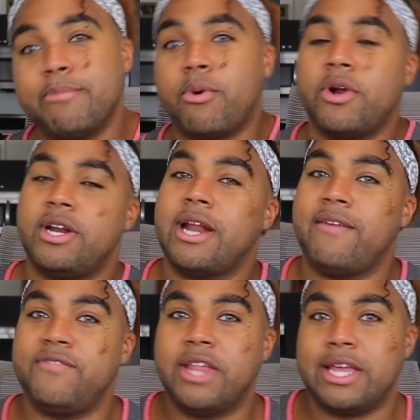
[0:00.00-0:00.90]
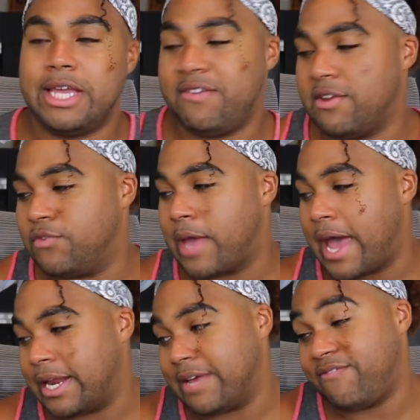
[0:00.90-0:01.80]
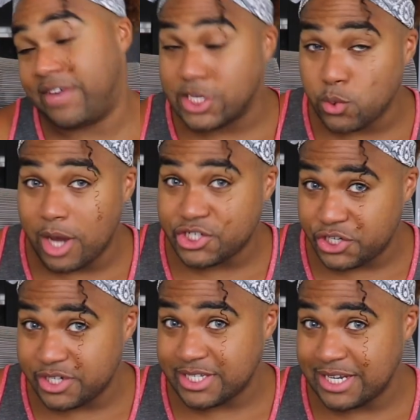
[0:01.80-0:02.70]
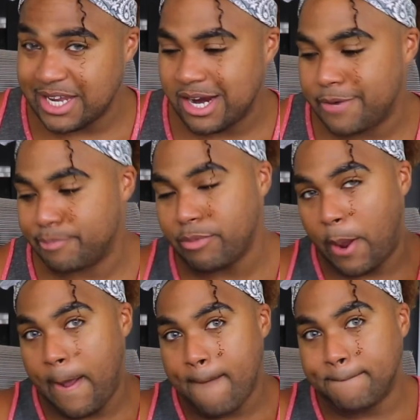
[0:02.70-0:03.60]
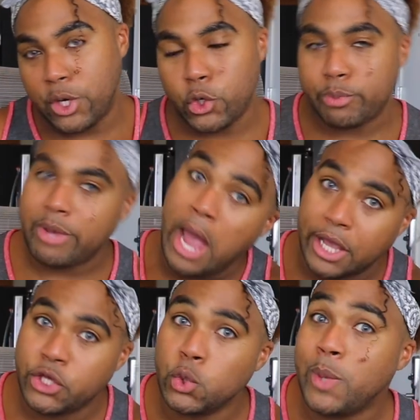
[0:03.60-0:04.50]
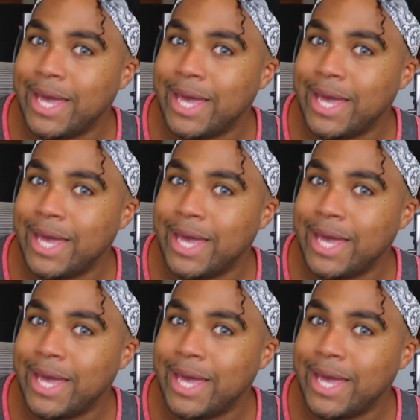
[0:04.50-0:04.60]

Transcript: important, and I feel like even if you add a face wash to your skincare, boom, you